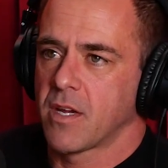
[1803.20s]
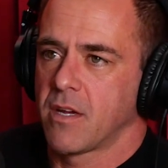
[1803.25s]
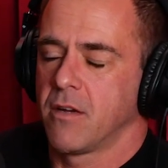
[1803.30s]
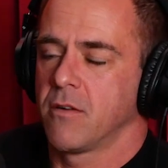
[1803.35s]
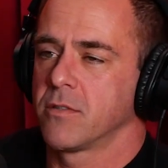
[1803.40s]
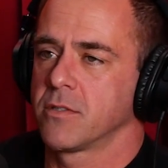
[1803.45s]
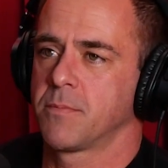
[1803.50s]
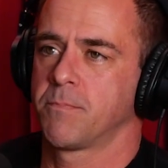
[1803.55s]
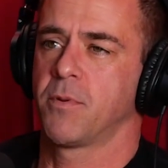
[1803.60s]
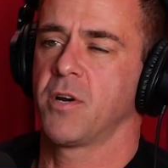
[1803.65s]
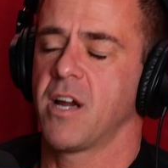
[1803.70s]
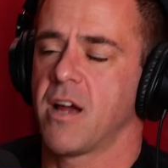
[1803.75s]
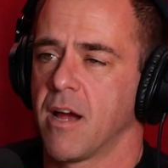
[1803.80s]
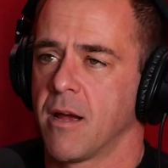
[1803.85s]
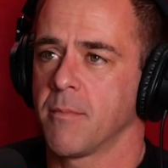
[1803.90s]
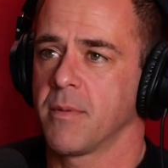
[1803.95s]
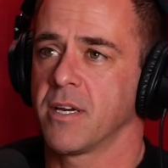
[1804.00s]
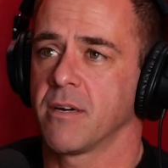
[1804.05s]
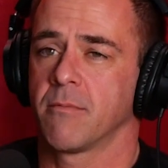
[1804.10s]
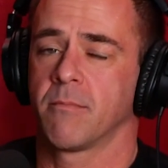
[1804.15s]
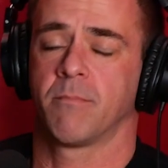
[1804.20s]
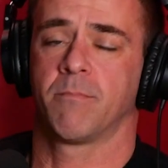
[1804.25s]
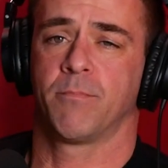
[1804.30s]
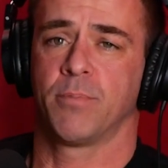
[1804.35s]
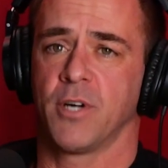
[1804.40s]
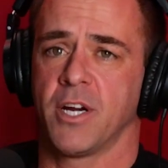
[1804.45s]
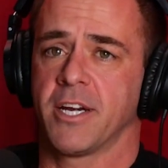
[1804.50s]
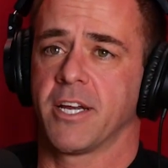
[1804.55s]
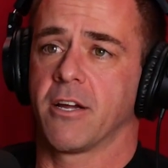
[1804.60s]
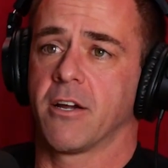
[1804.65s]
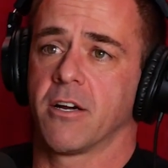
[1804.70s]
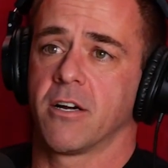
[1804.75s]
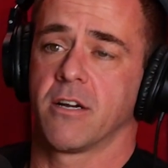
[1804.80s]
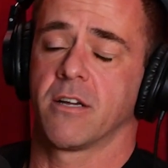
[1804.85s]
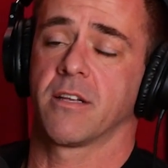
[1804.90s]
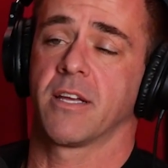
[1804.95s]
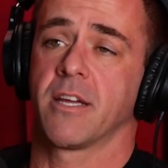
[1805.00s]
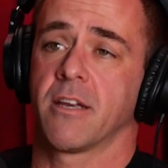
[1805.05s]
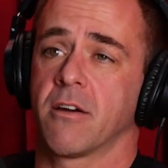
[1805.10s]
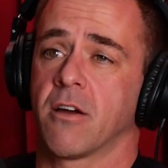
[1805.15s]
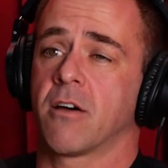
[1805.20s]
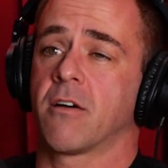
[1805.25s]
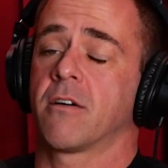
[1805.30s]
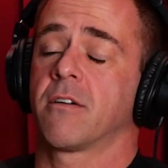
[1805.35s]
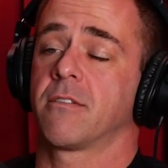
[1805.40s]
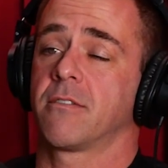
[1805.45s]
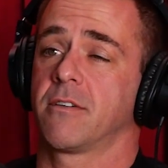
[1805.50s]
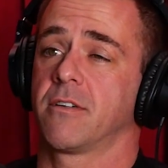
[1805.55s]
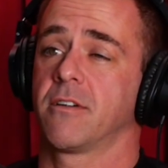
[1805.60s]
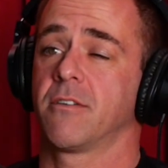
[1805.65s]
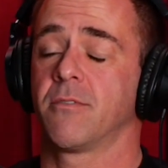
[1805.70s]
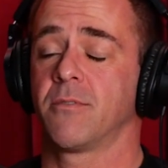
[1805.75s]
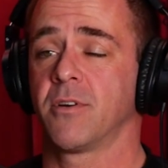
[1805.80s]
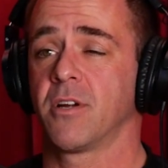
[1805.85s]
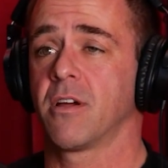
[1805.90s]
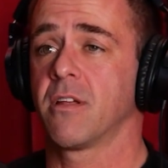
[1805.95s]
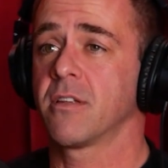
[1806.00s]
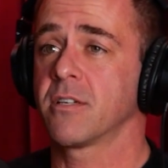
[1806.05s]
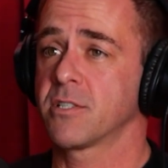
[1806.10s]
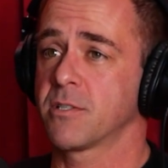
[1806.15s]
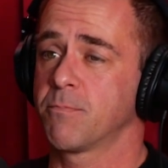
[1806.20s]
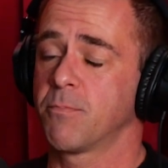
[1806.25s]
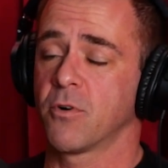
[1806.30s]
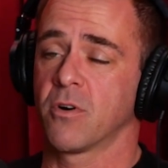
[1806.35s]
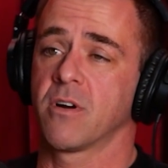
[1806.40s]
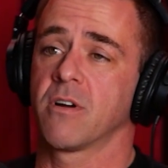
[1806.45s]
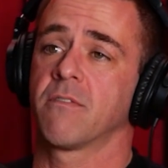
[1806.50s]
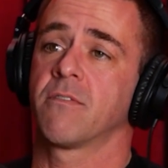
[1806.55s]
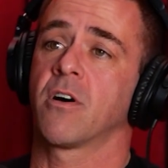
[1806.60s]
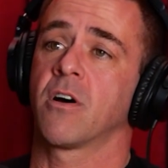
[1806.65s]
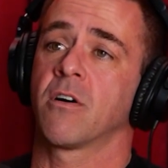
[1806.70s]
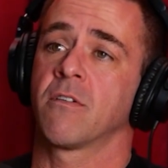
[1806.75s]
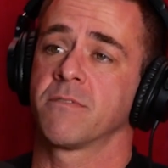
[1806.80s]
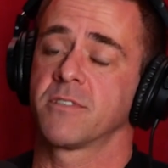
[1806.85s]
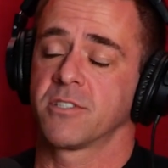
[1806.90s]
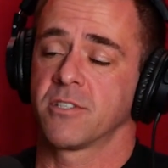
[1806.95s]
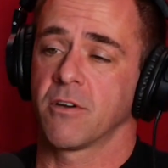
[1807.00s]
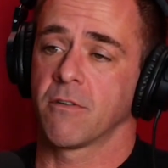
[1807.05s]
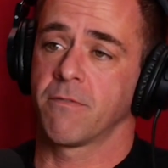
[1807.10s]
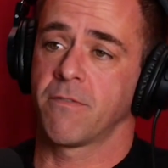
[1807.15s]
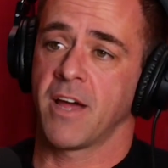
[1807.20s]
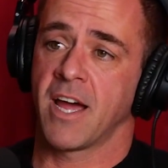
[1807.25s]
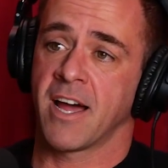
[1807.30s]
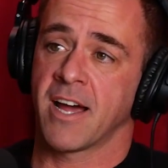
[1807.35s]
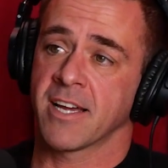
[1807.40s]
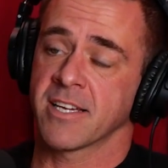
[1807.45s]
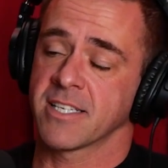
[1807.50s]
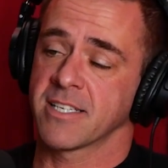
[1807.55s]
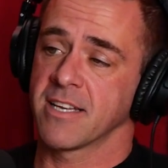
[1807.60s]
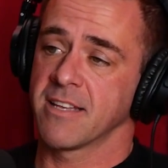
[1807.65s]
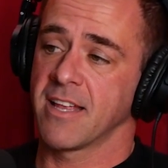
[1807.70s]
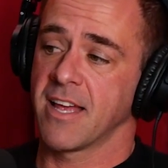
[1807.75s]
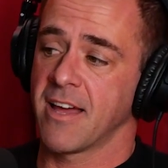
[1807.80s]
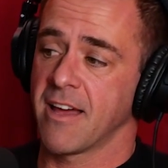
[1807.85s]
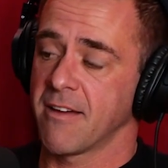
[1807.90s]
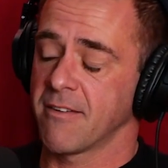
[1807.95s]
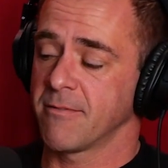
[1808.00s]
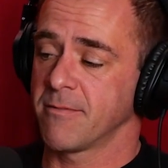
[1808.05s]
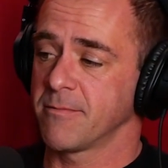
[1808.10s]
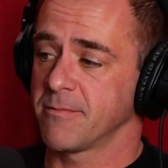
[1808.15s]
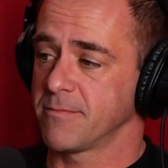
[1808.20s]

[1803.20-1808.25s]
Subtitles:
It was pretty early at all. Really, the sport evolved so fast that